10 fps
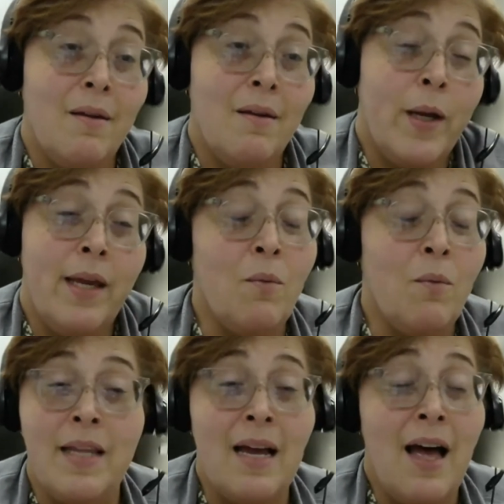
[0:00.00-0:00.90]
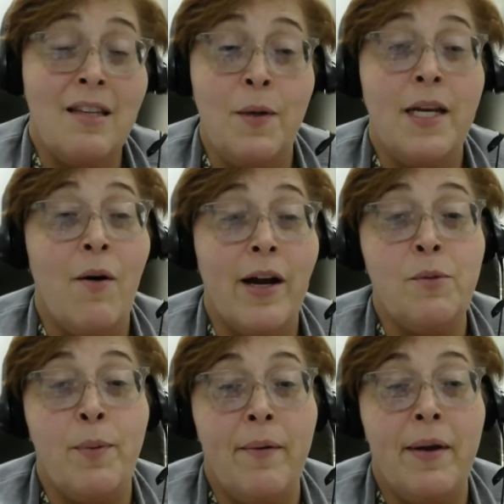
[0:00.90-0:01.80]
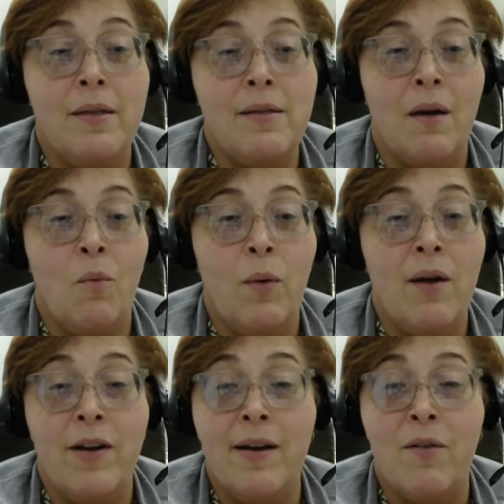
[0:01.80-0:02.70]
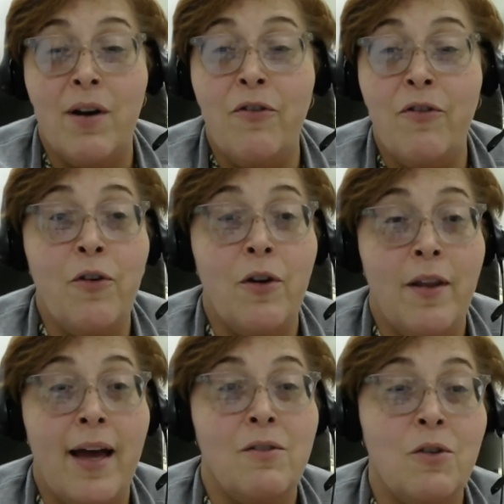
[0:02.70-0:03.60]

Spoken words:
we, that has been our experience, and we are very grateful for that,